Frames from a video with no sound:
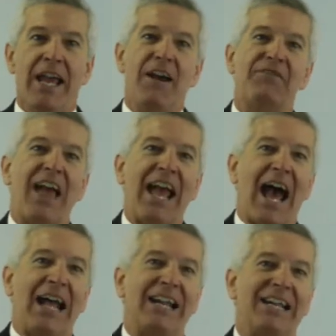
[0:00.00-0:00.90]
if they
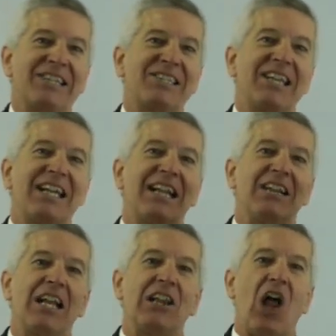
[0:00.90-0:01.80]
had an
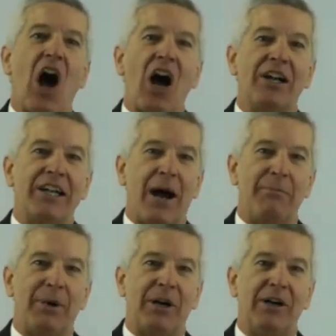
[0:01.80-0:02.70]
exceedingly long
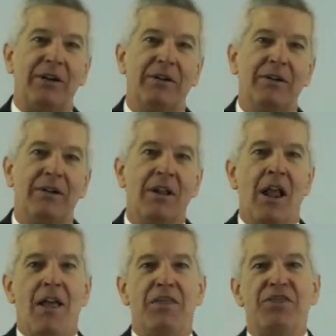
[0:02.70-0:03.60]
number,
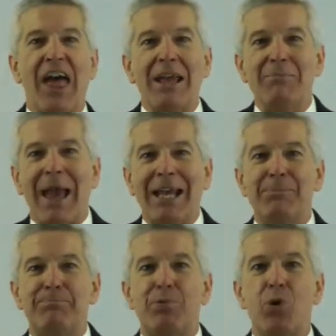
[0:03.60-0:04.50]
they
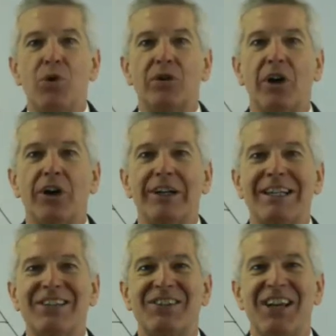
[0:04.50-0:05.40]
made poorer
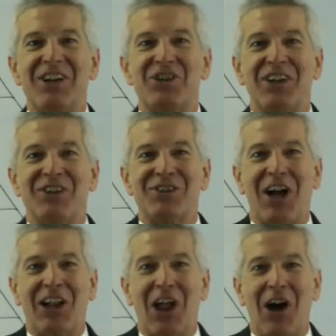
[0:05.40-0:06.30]
decisions
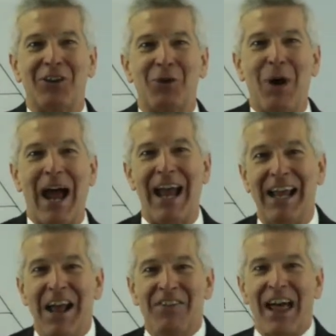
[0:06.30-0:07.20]
along the
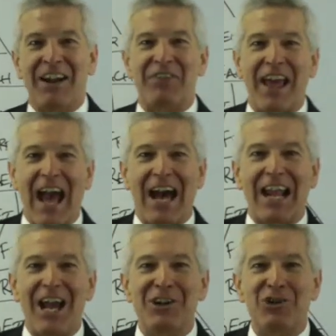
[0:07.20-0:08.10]
way than if they had
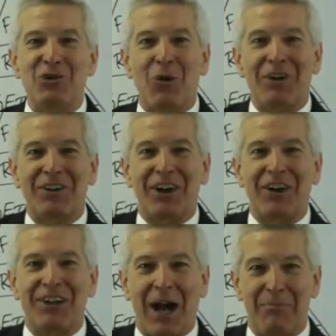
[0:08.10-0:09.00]
a
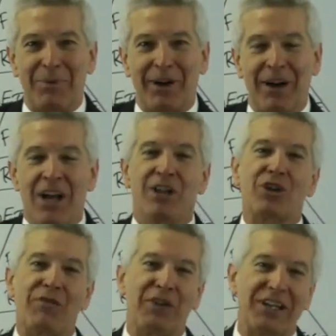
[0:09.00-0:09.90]
shorter number.
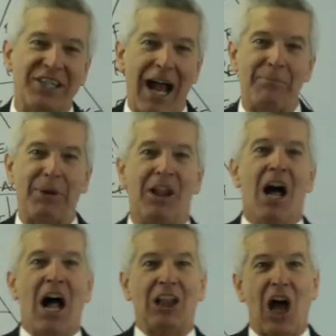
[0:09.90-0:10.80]
So for example,
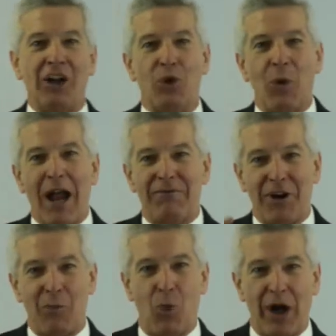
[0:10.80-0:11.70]
along the way
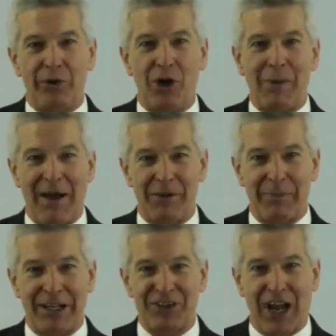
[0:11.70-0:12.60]
from one room, having
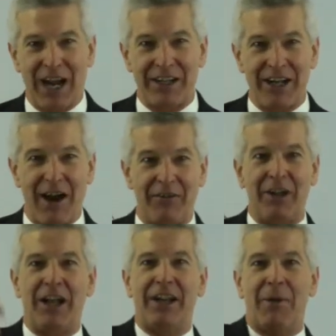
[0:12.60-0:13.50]
been assigned
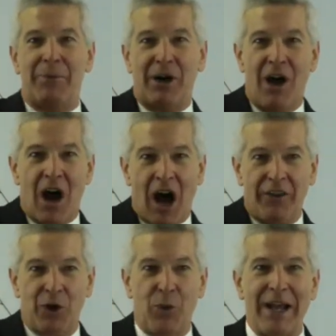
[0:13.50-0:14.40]
a number,
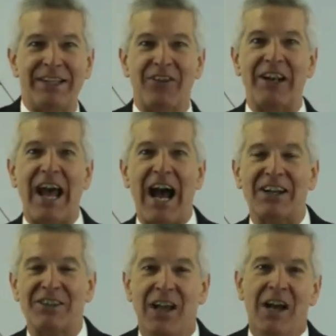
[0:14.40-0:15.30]
on their way to the
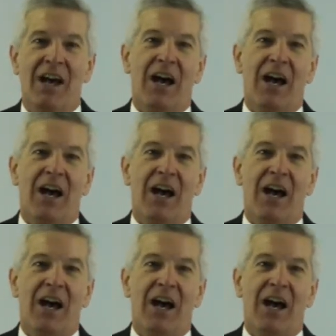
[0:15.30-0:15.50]
next,